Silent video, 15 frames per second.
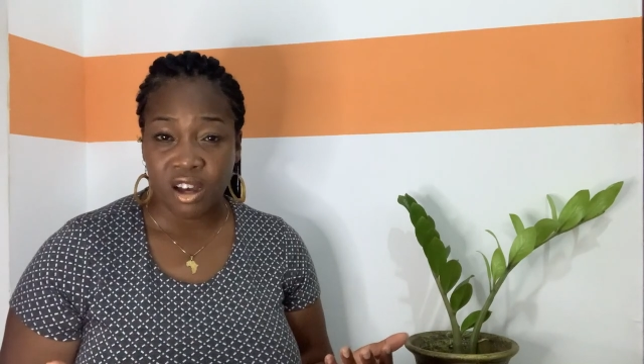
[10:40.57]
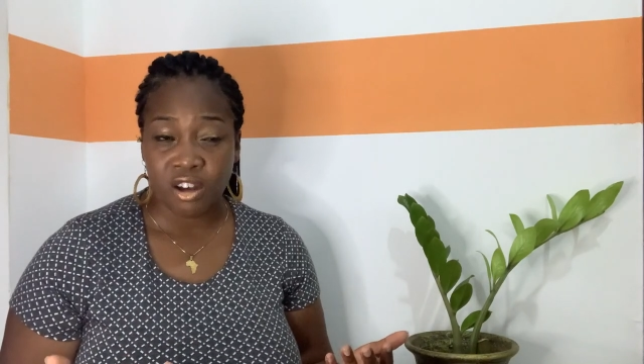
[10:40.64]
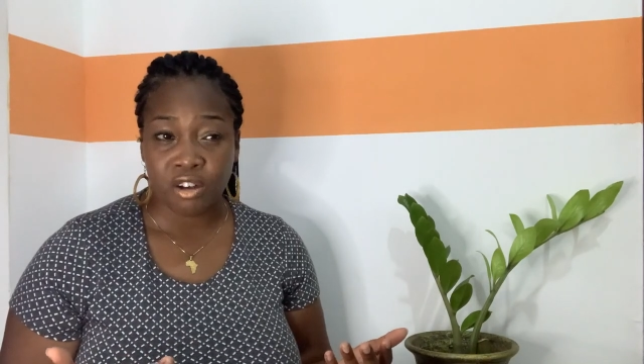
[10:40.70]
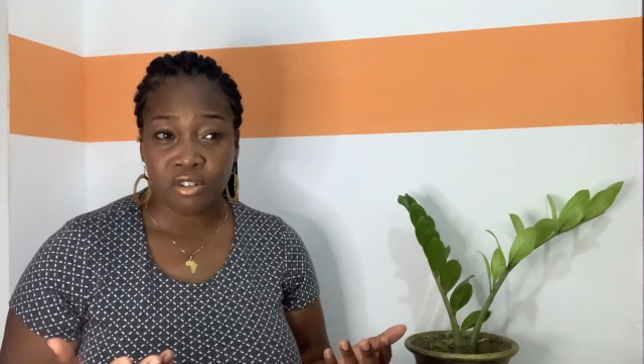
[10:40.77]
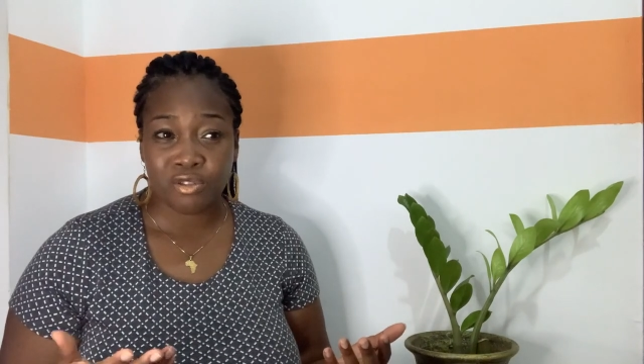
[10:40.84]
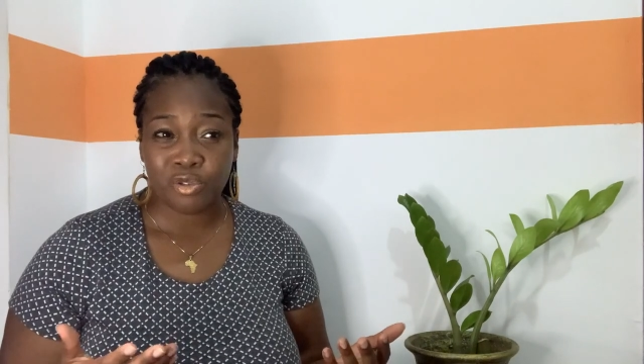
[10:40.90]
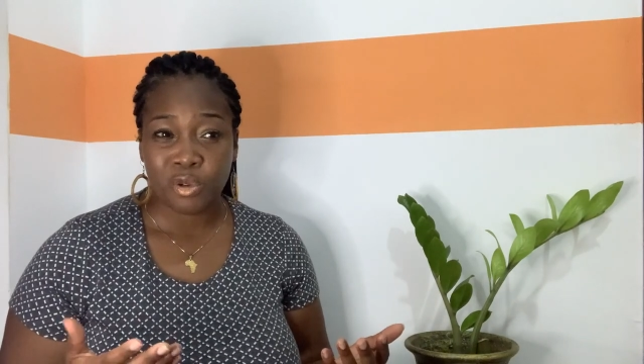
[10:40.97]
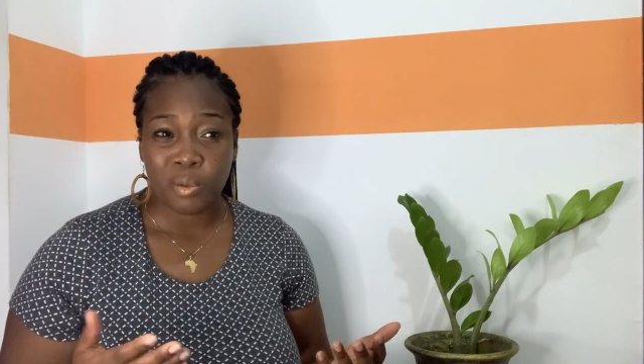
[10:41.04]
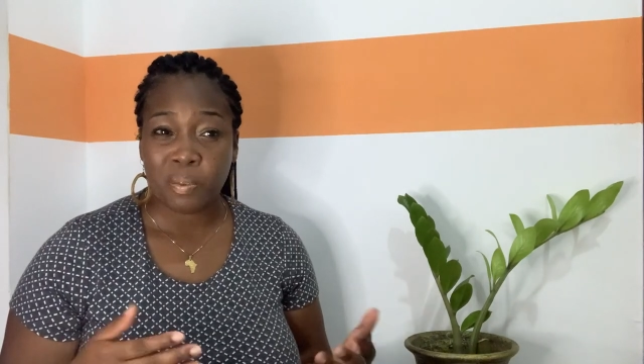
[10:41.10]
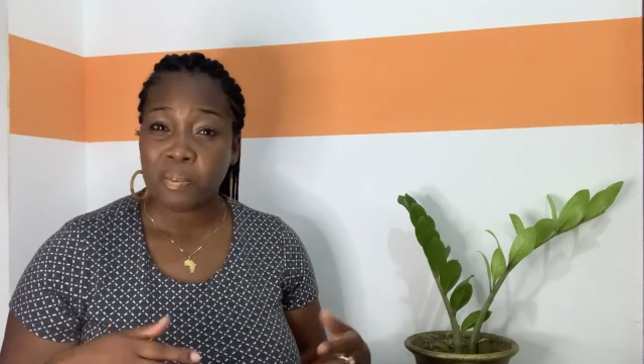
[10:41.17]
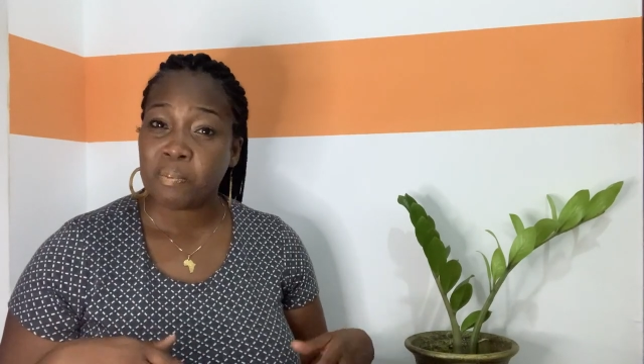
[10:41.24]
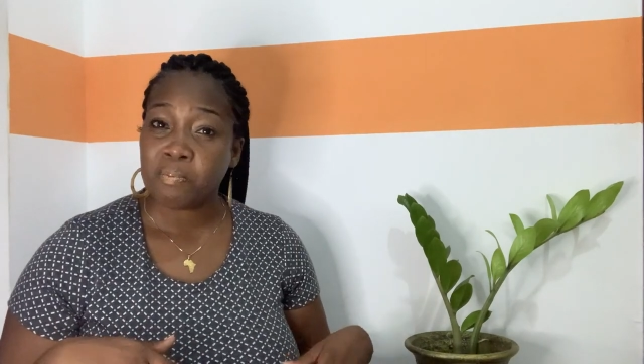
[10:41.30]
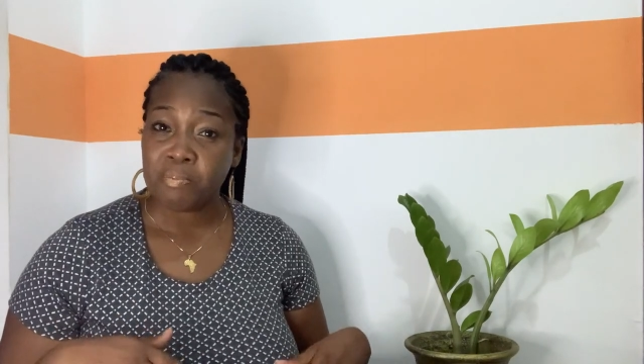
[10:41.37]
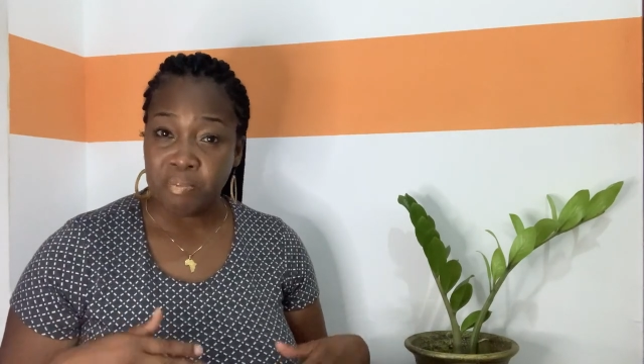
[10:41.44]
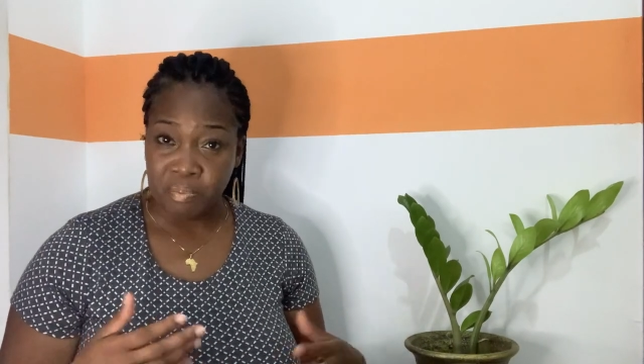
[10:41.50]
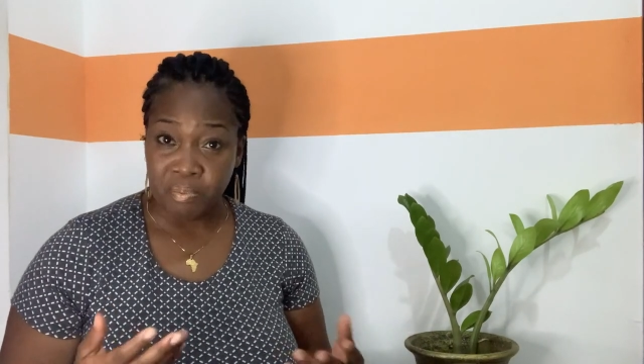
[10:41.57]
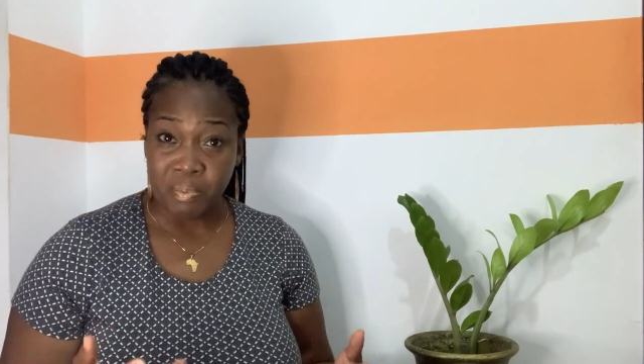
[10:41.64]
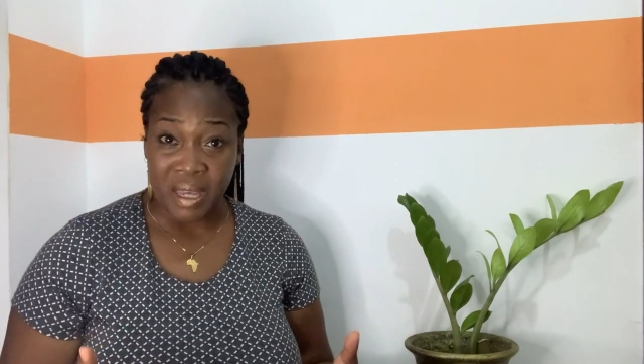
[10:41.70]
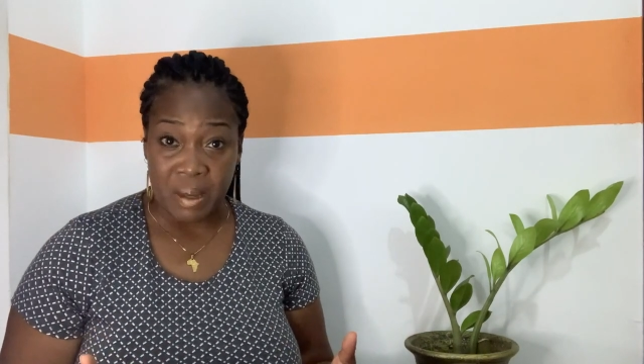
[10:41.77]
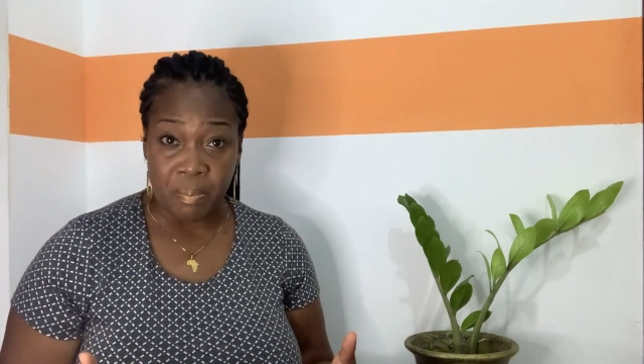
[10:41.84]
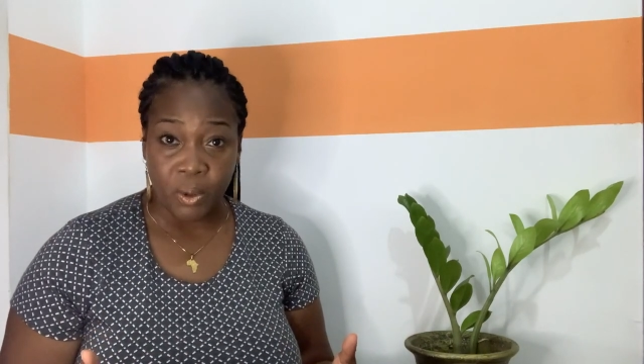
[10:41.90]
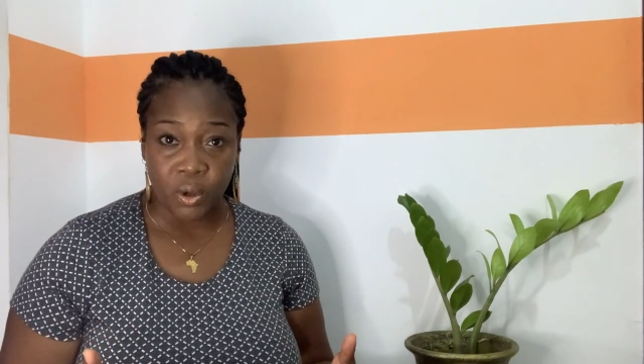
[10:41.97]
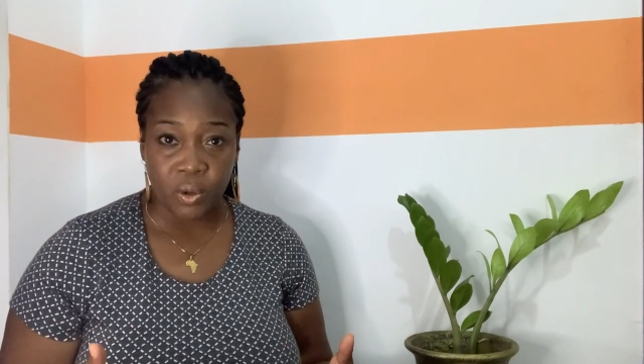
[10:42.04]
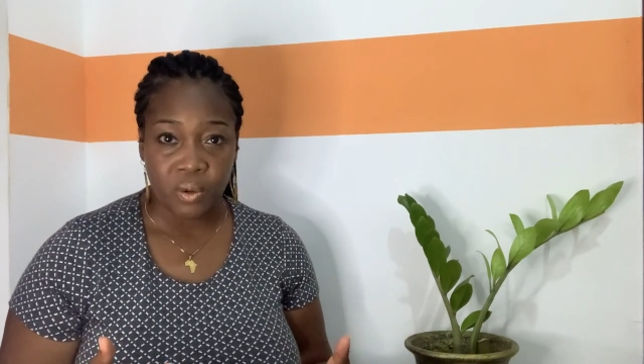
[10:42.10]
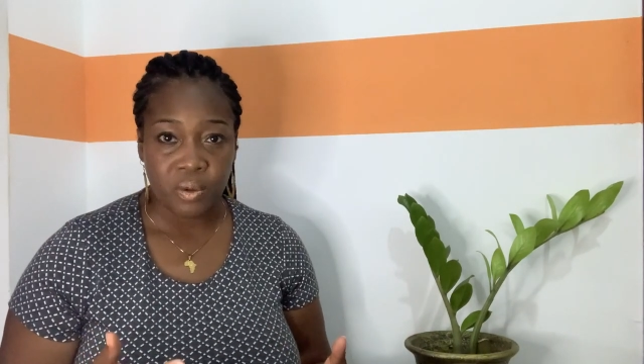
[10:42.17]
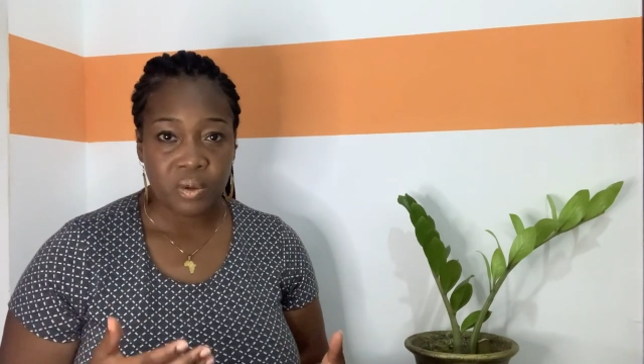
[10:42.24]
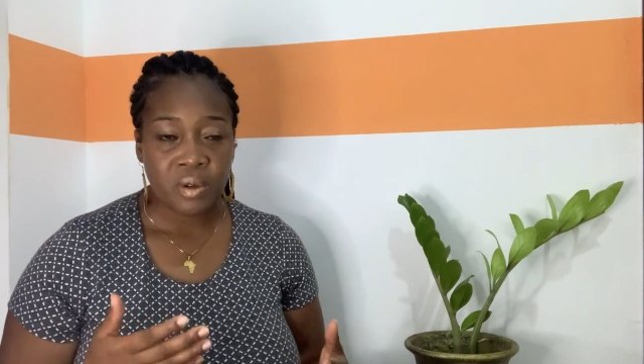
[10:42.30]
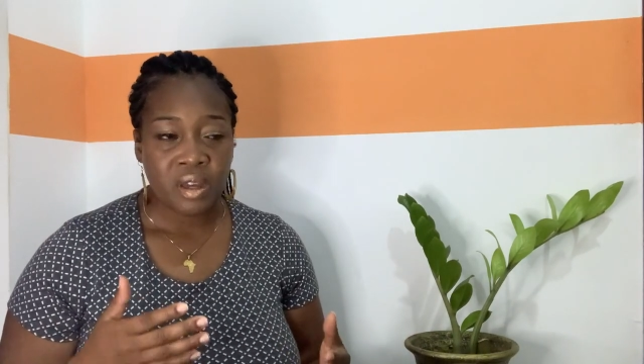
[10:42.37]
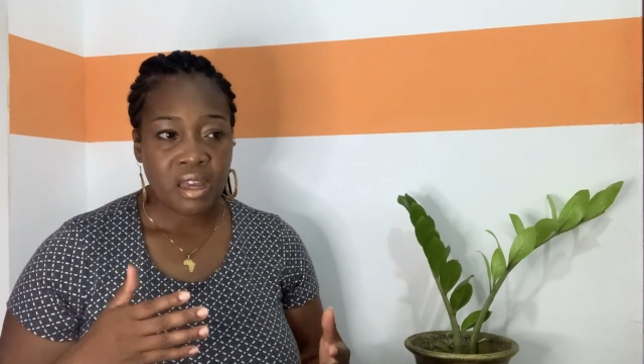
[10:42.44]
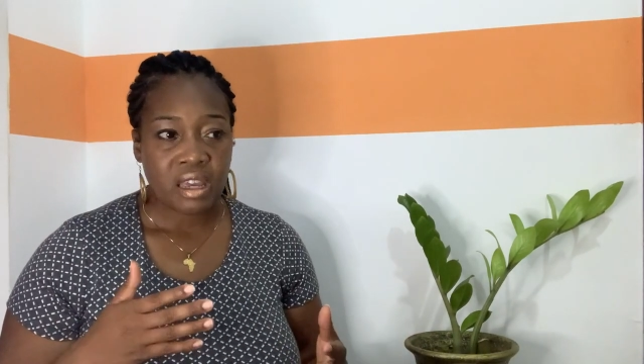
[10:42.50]
of
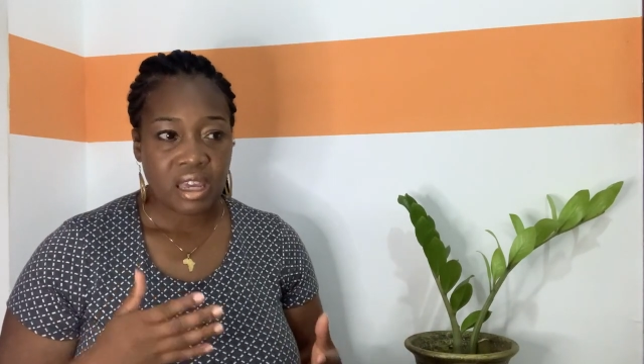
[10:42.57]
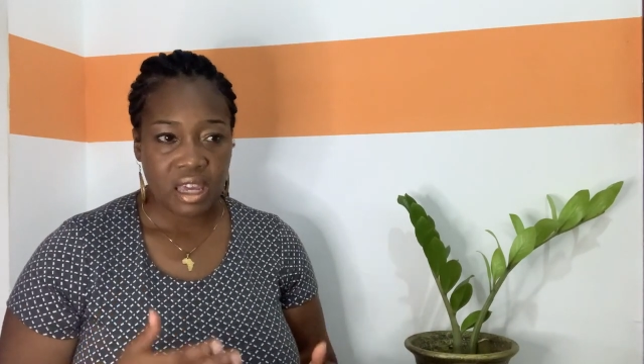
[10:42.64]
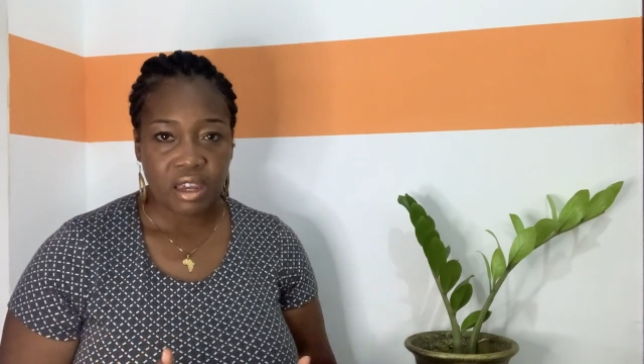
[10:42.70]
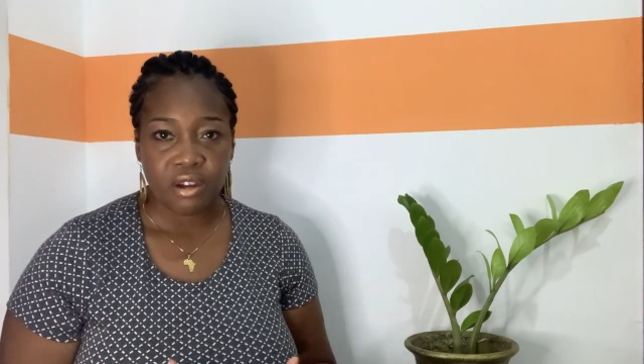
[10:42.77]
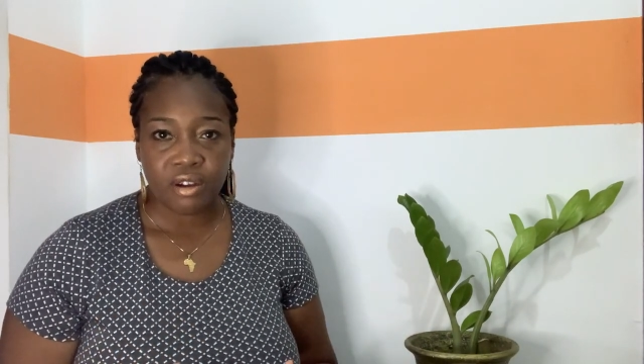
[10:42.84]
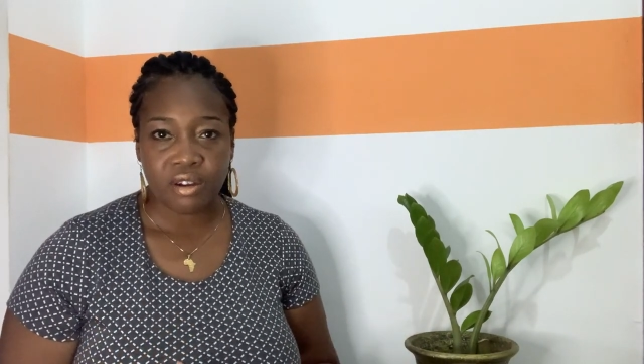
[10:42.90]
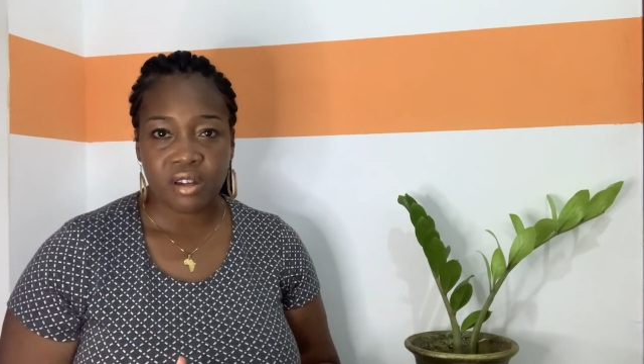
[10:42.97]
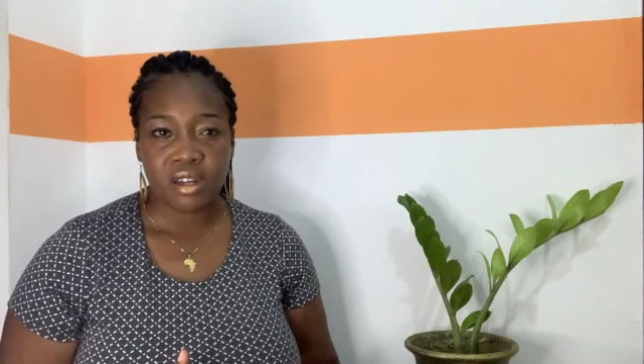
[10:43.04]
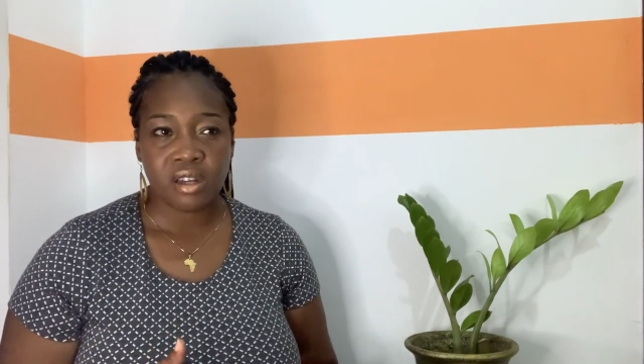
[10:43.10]
people here,